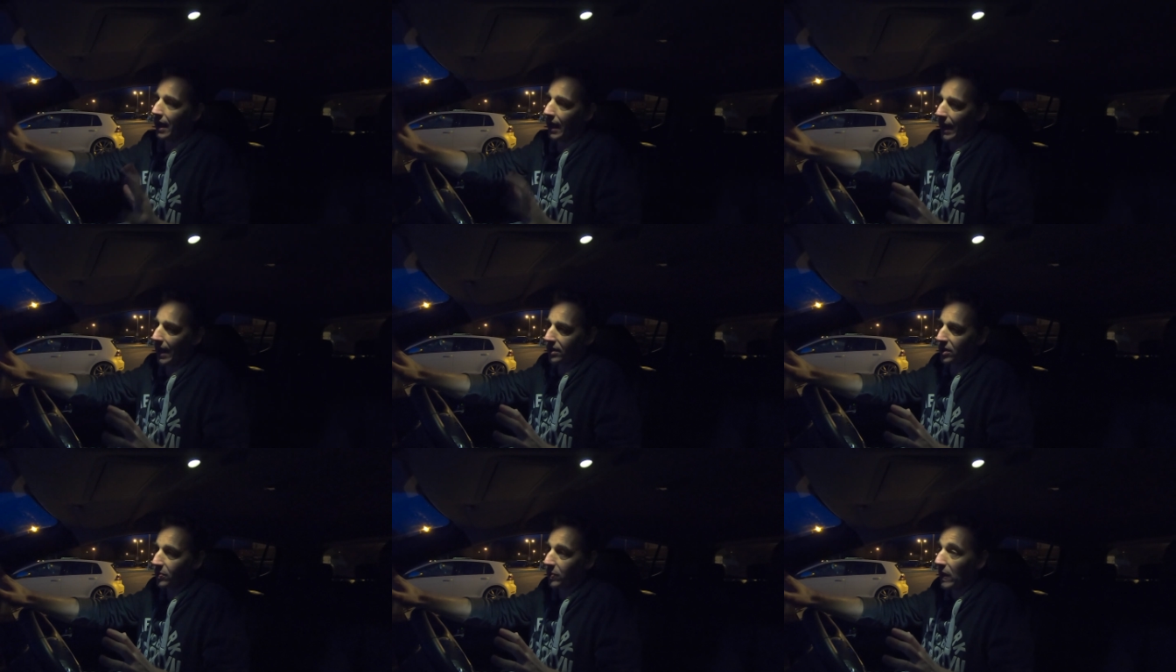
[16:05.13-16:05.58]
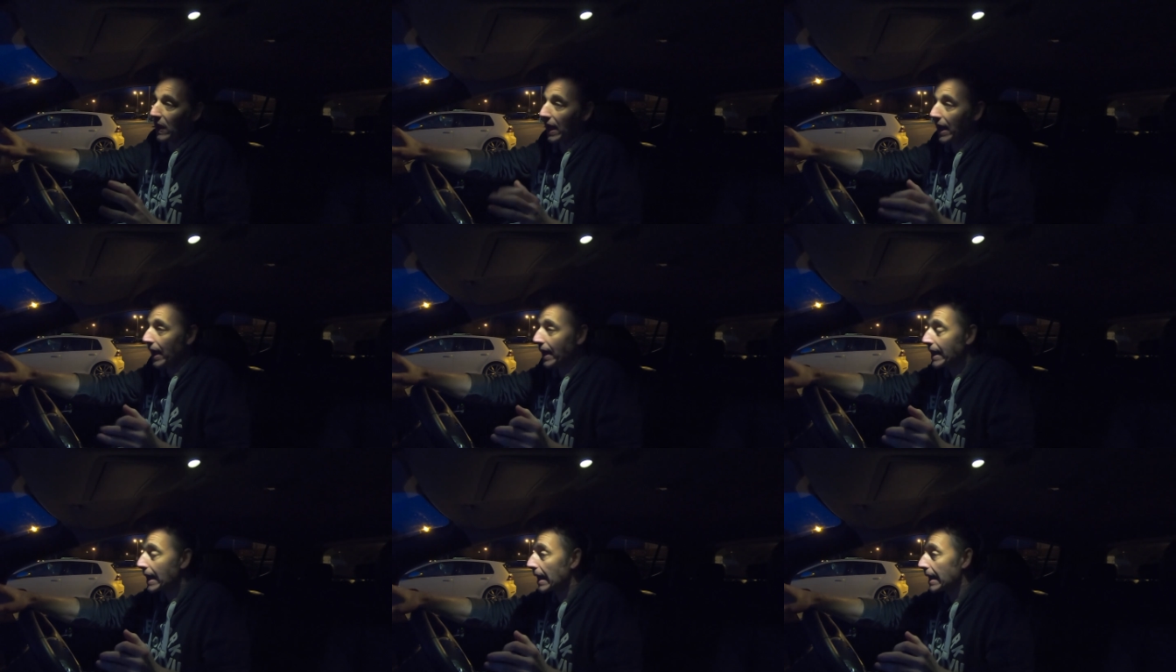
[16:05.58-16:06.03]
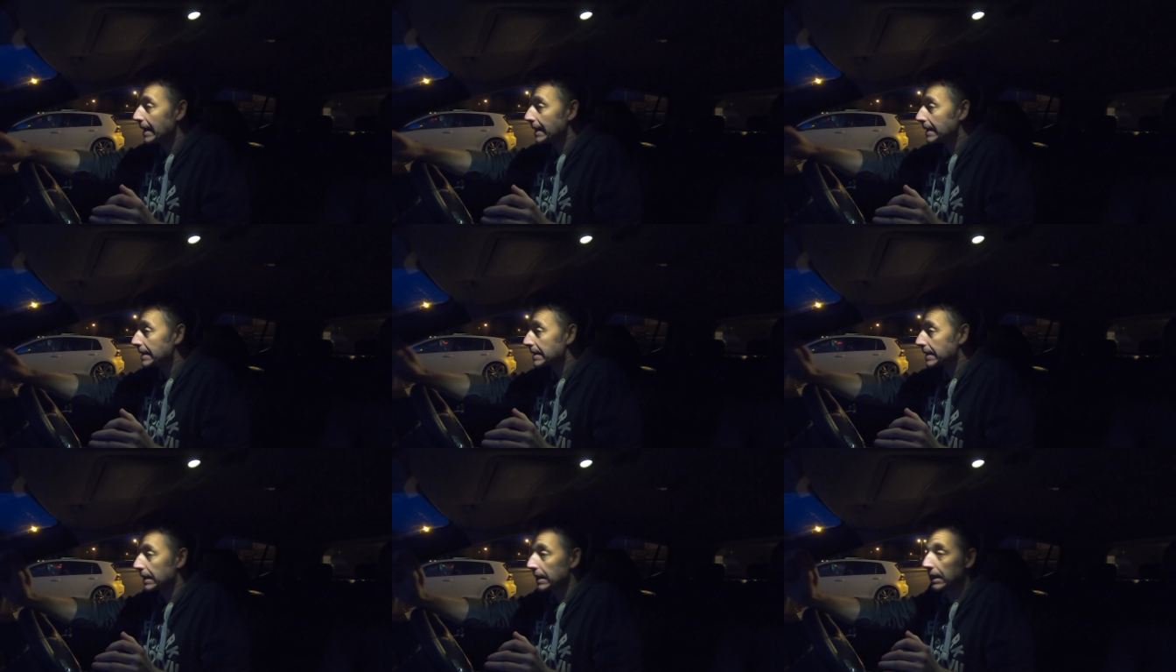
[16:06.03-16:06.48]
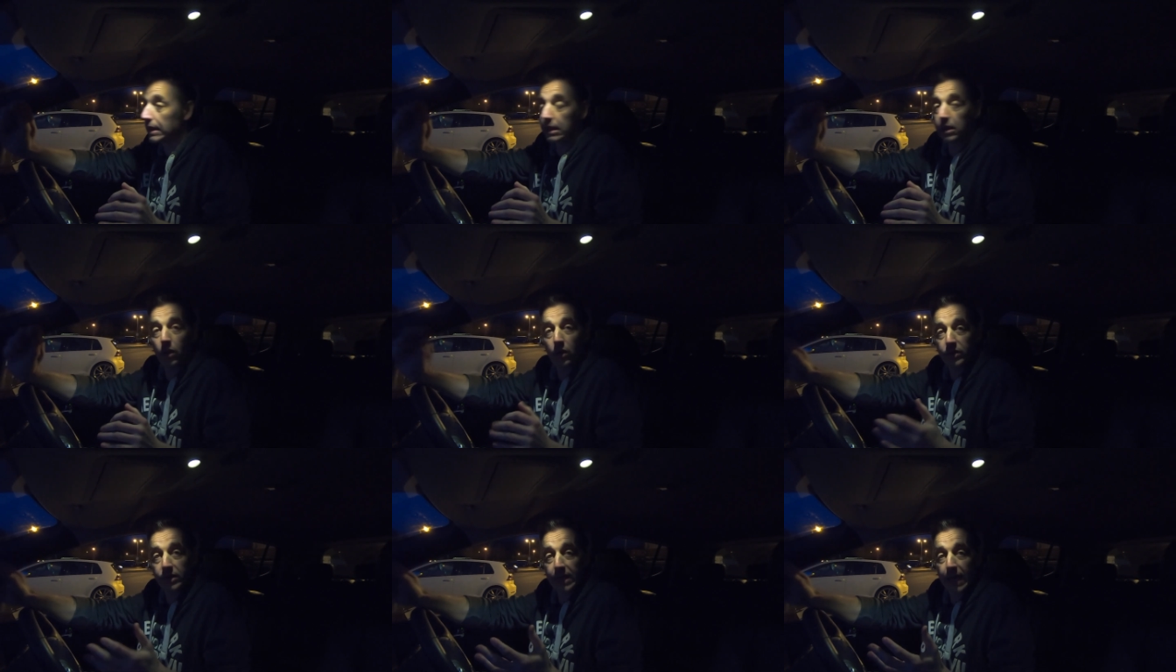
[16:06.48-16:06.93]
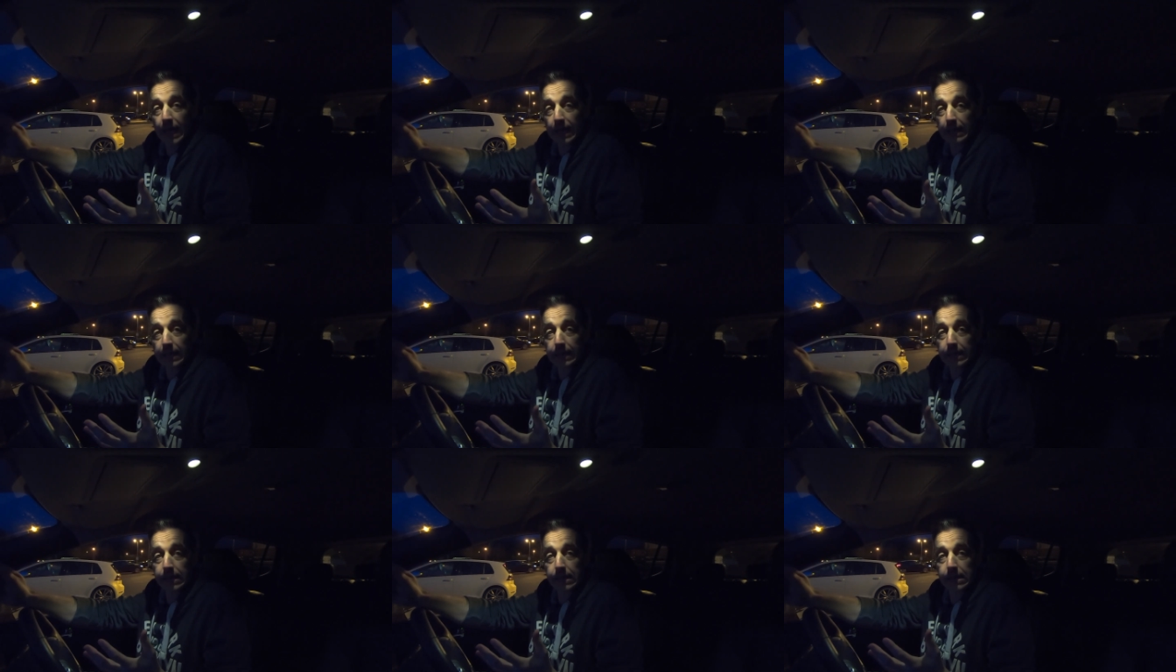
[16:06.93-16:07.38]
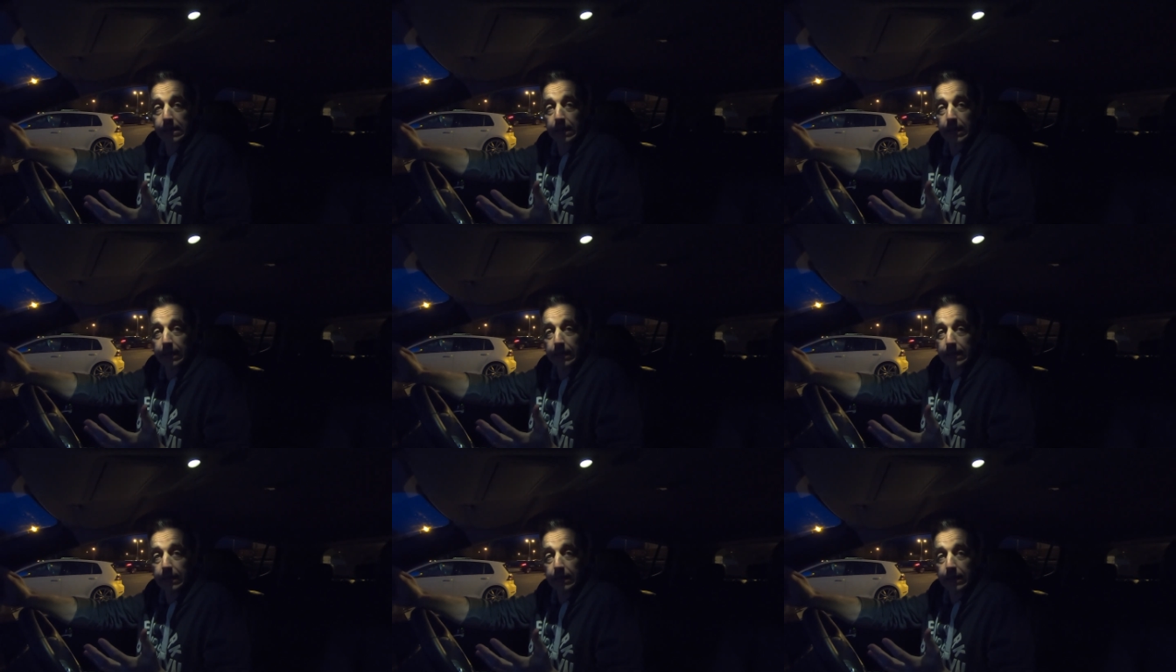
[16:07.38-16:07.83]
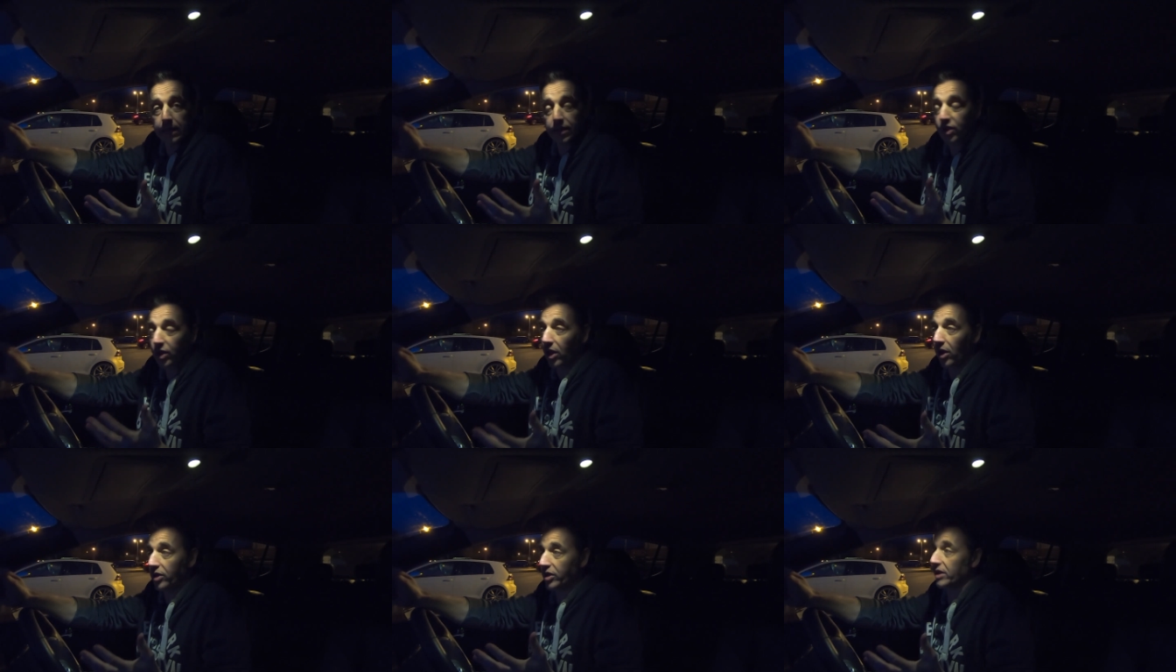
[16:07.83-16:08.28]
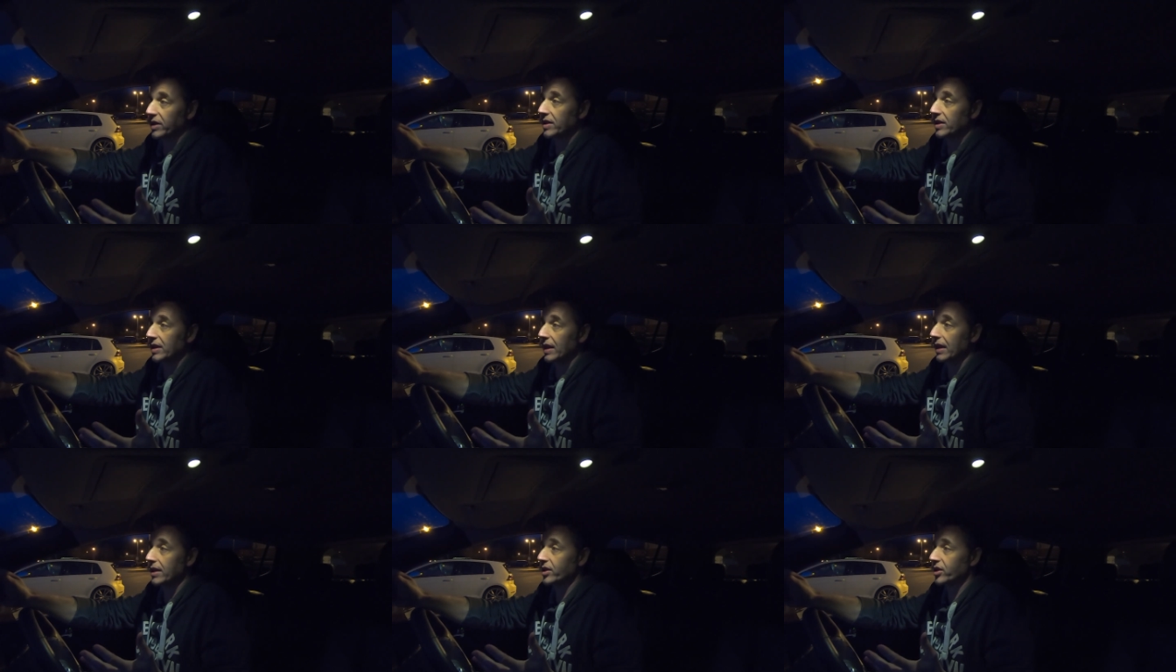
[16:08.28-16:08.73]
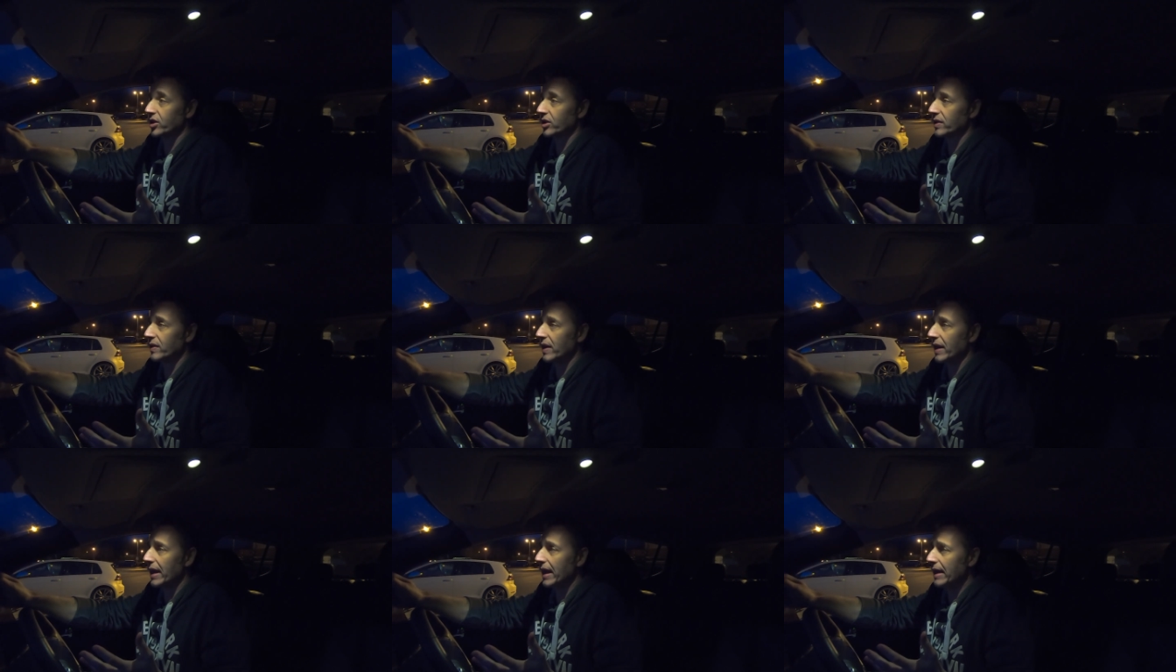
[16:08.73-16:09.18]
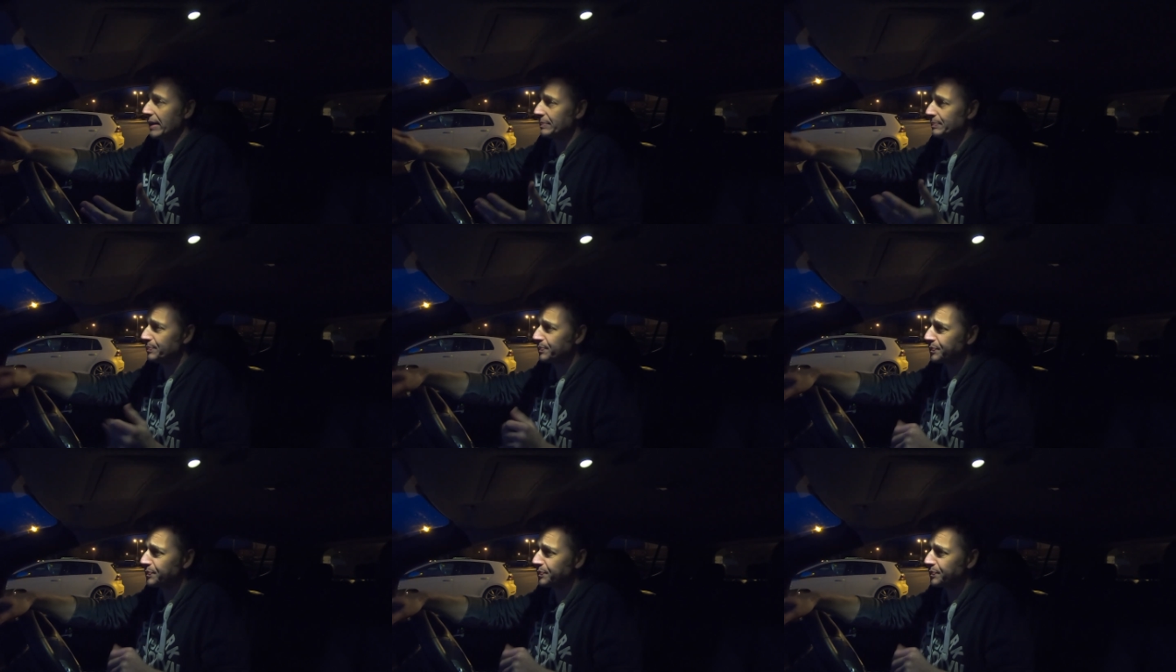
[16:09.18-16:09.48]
How to play it again, it's a contactless charging station there.